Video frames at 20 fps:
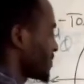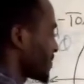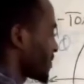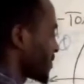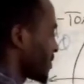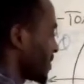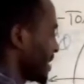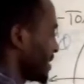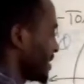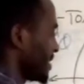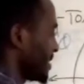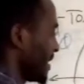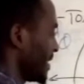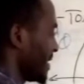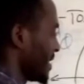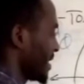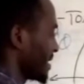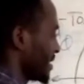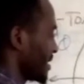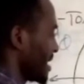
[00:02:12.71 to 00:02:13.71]
let's say
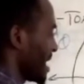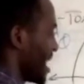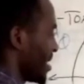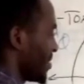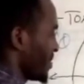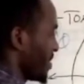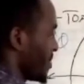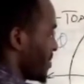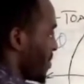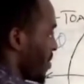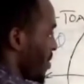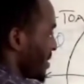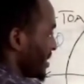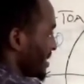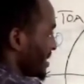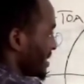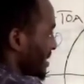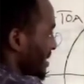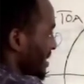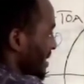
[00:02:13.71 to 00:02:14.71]
that now the
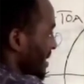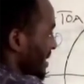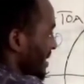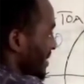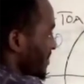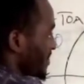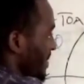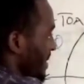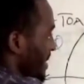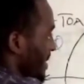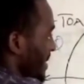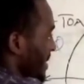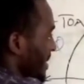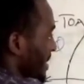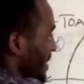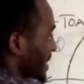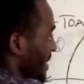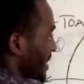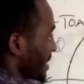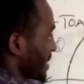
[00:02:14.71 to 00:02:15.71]
point
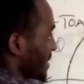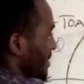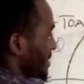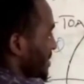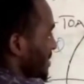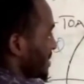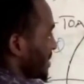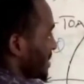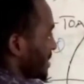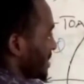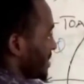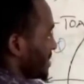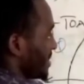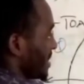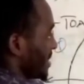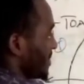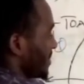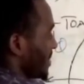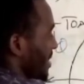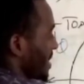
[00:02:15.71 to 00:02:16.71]
P is
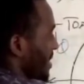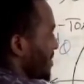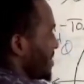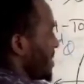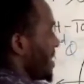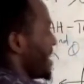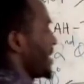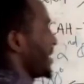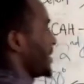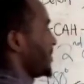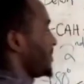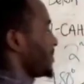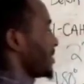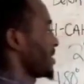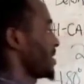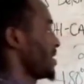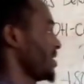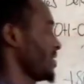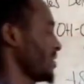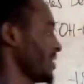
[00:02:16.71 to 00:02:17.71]
somewhere there.
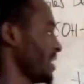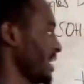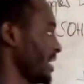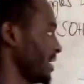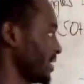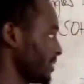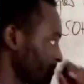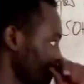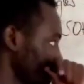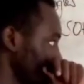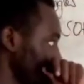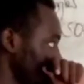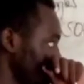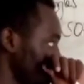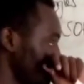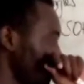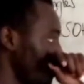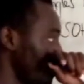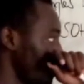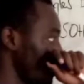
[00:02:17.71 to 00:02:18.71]
Okay.
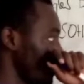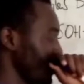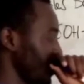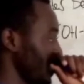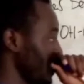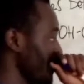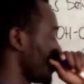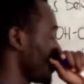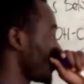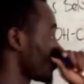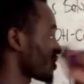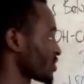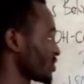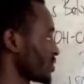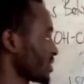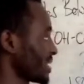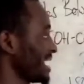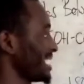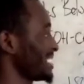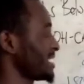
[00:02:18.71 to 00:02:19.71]
If I was
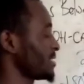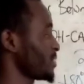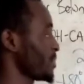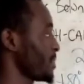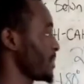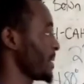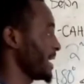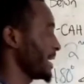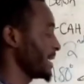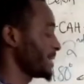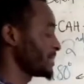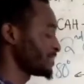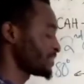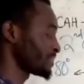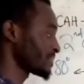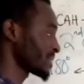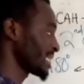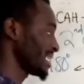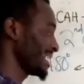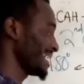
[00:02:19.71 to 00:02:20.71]
to get P
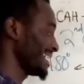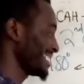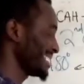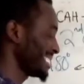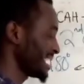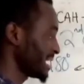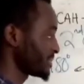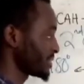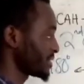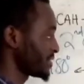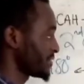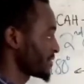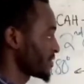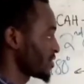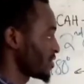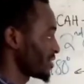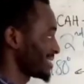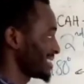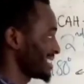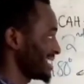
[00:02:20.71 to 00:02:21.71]
in terms of
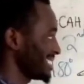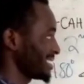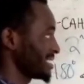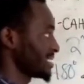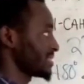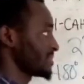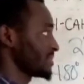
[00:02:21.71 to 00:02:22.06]
coordinates,